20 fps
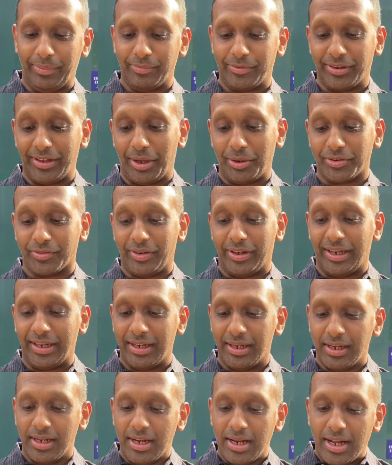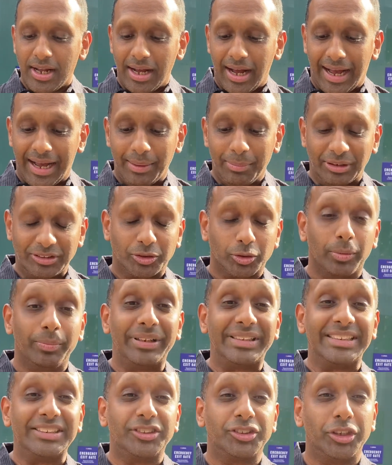So that was funny. I saw
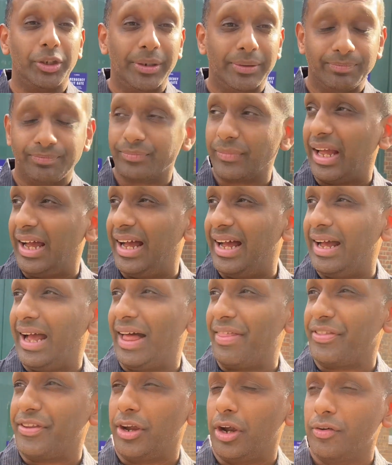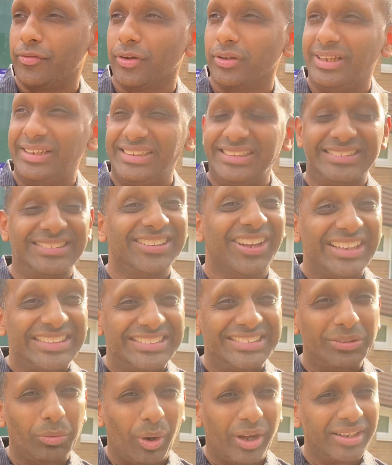Mickey Stewart at the Oval. He's
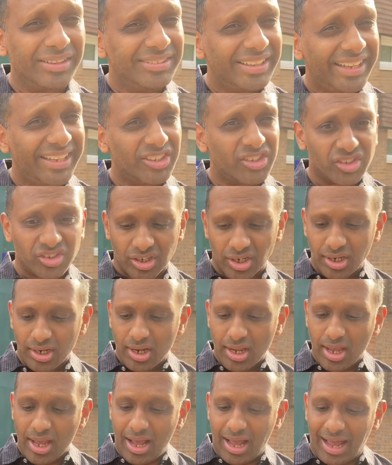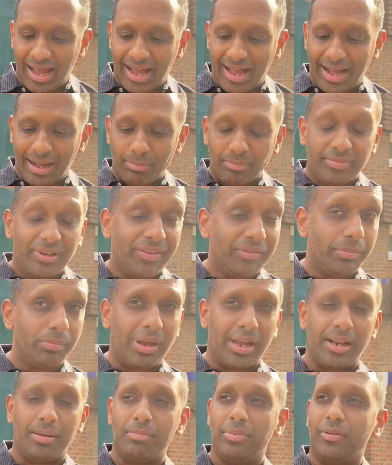91-ish. Never
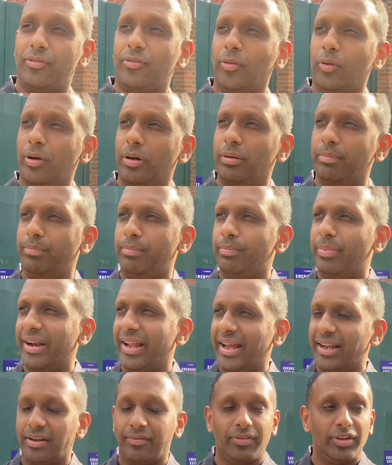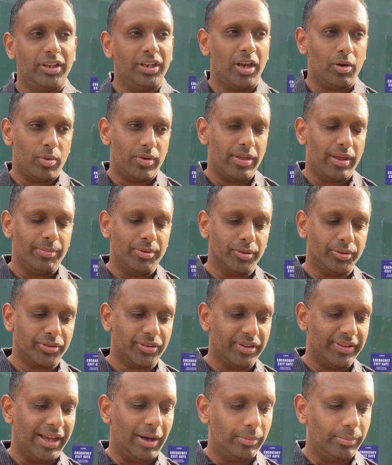met him before, but I had a video with him. You'll
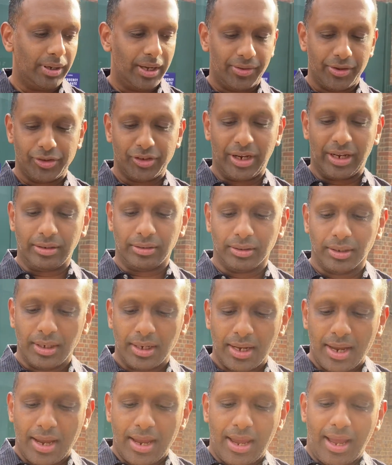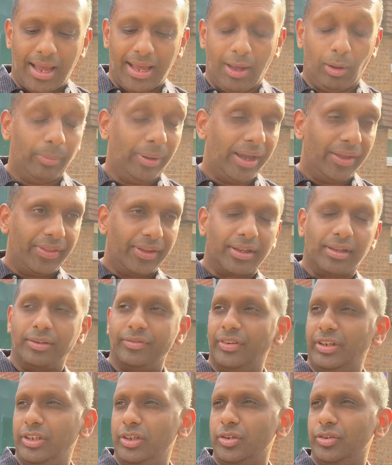see that on my other channel, on my other
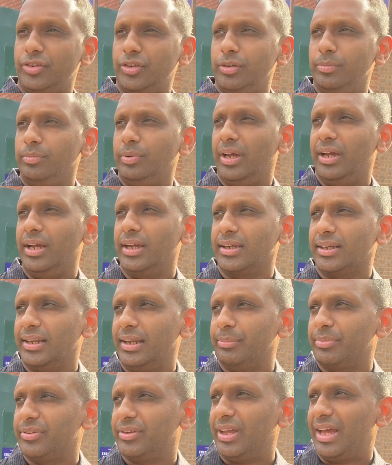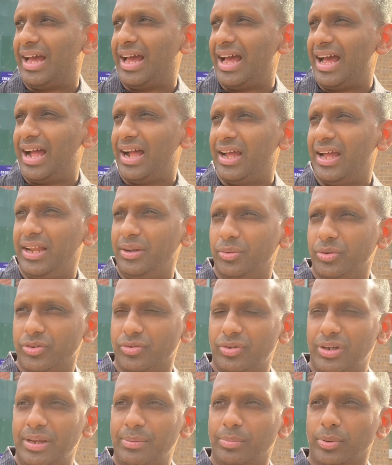YouTube clips. And it was
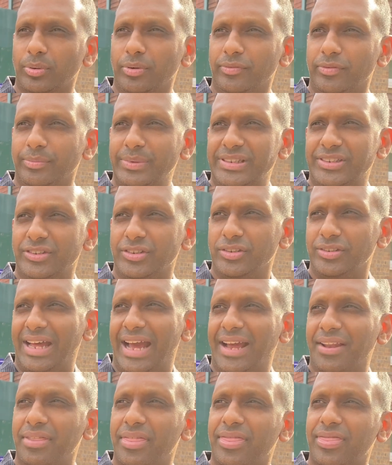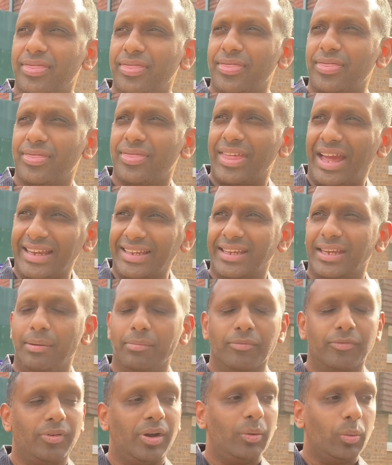really important for me to do that and thank
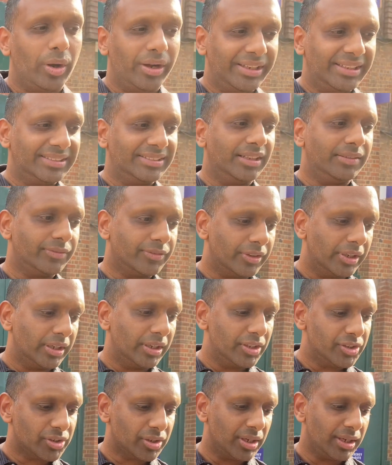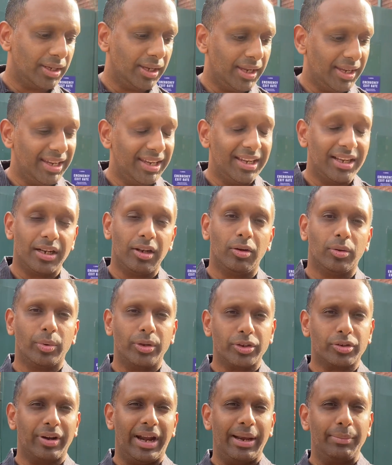him for what he's done for English cricket. He, along
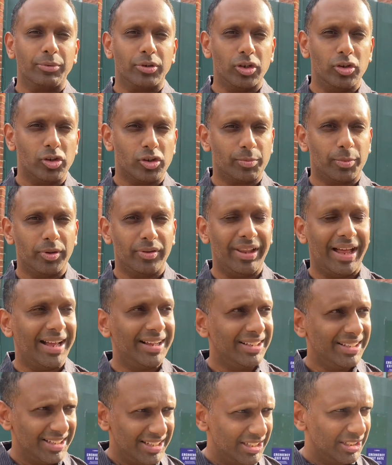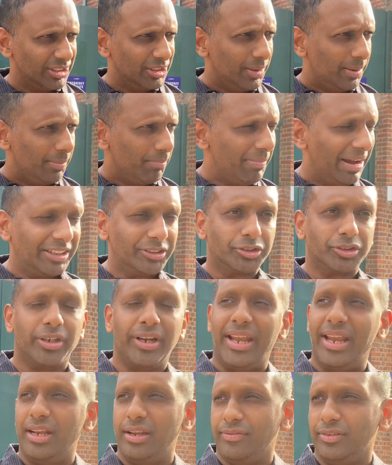with Graham Gooch, put that mantra
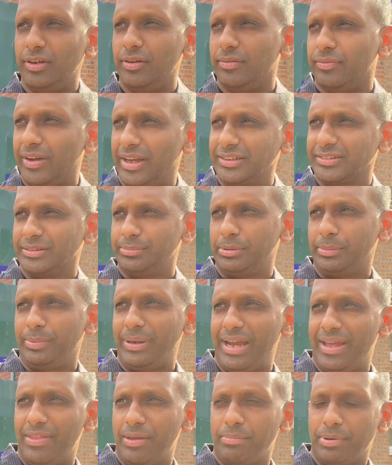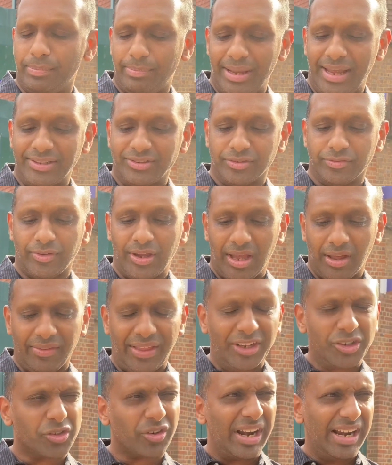in: if you fail to prepare, then prepare to fail.
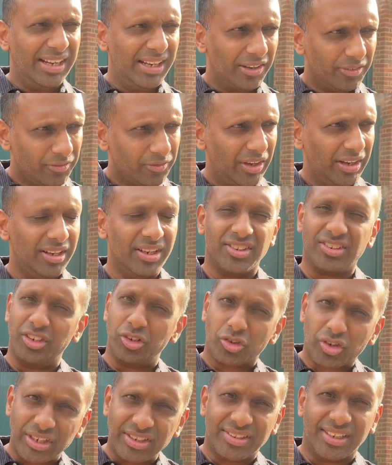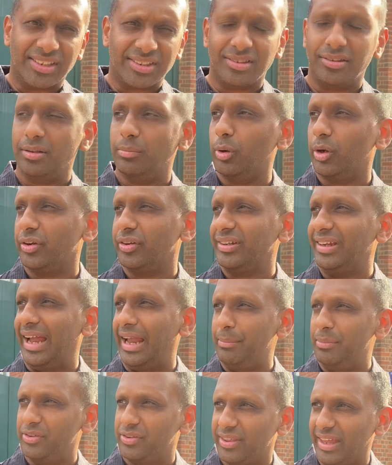That training, fitness, intrinsic to the modern
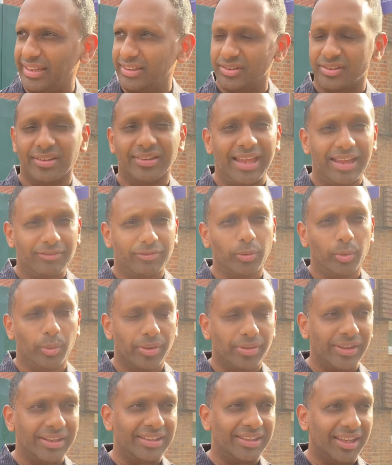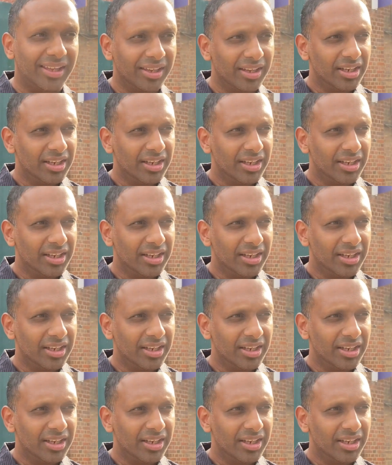game, is thanks to their forward thinking.